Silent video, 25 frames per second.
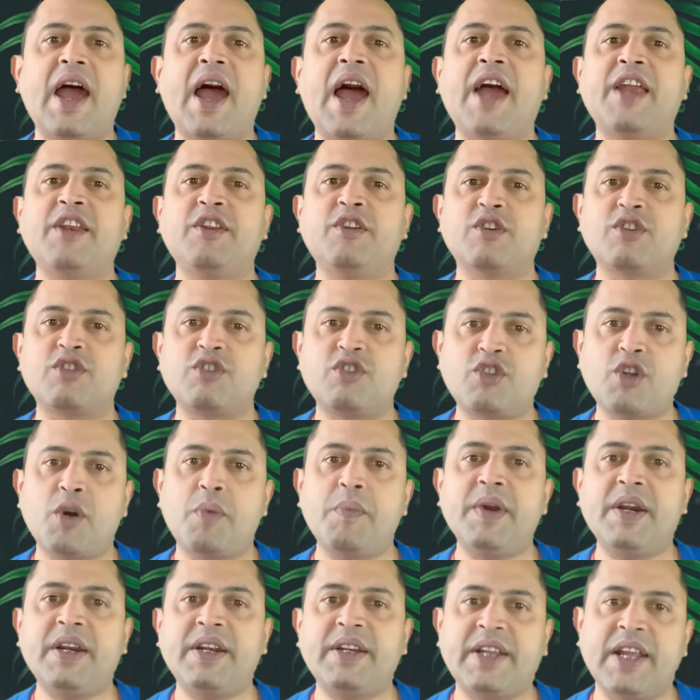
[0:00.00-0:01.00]
and your
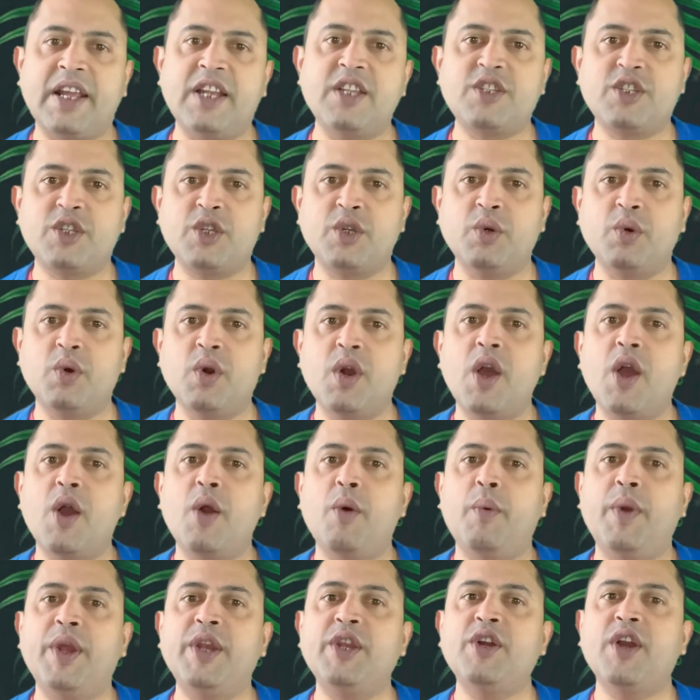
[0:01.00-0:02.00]
stomach tells you
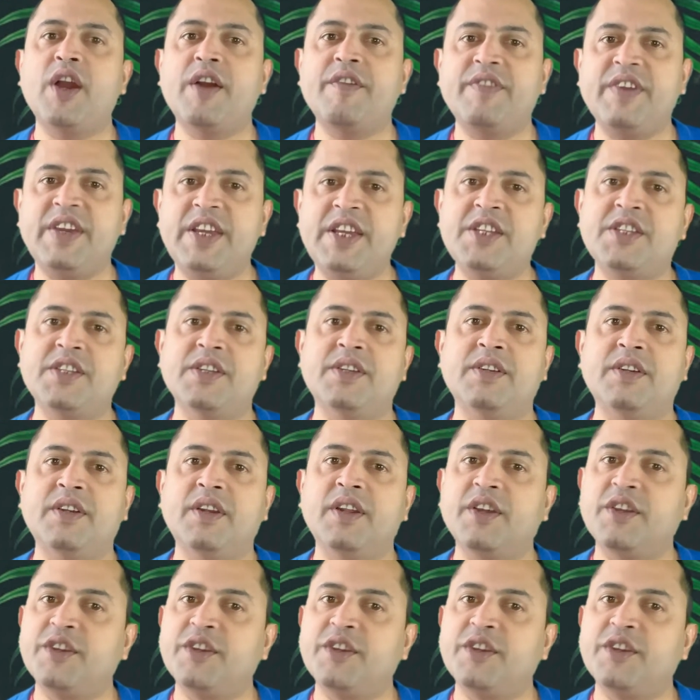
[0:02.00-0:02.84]
when you have eaten